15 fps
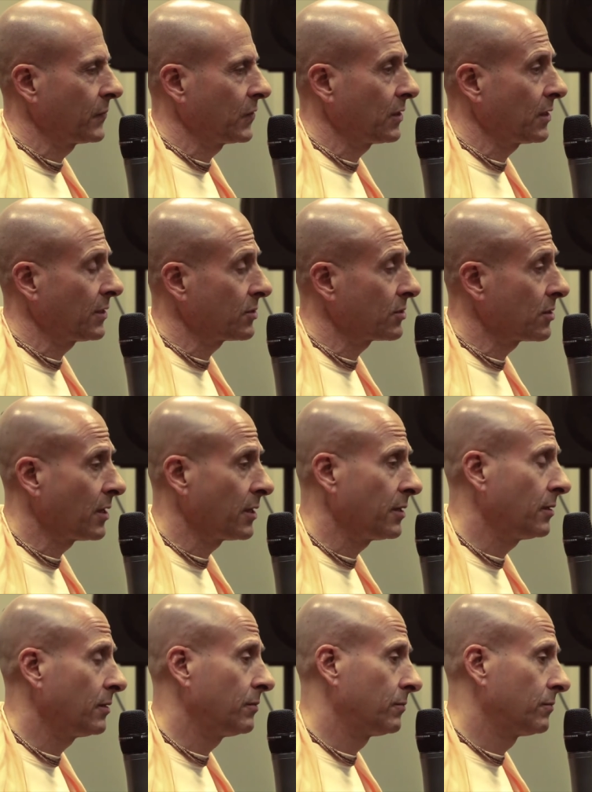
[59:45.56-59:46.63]
And I
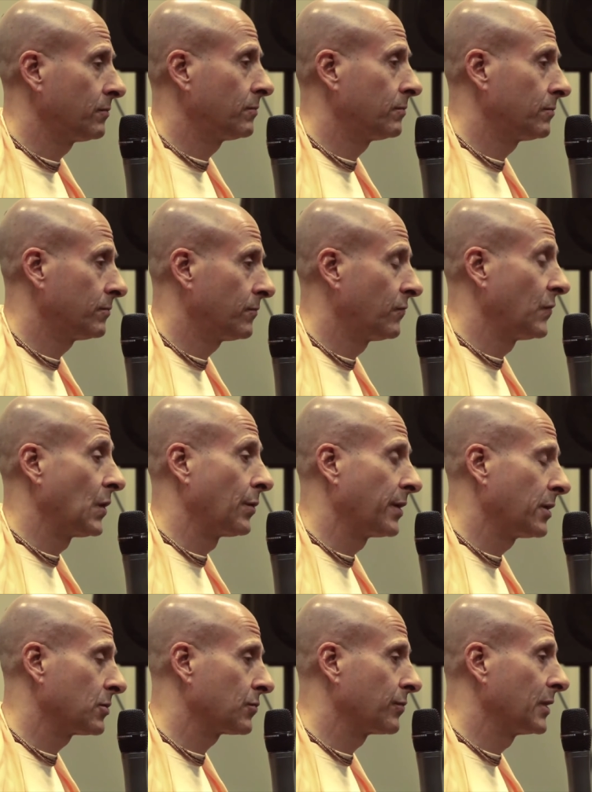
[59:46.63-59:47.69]
studied
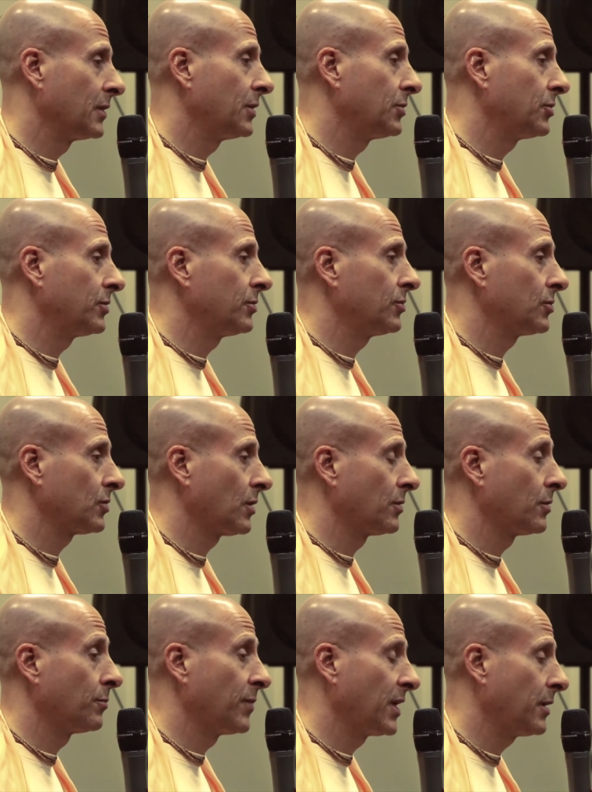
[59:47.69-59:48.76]
various religions
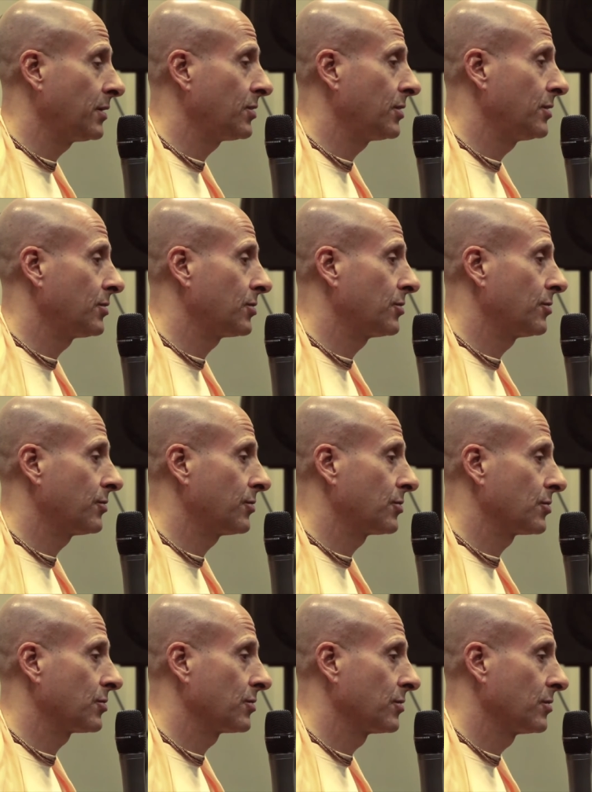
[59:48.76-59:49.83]
under many
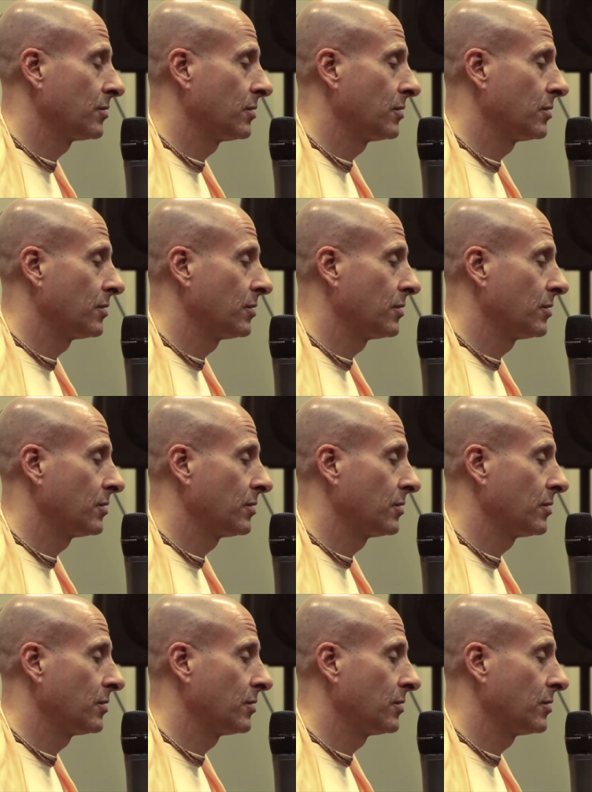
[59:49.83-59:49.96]
teachers.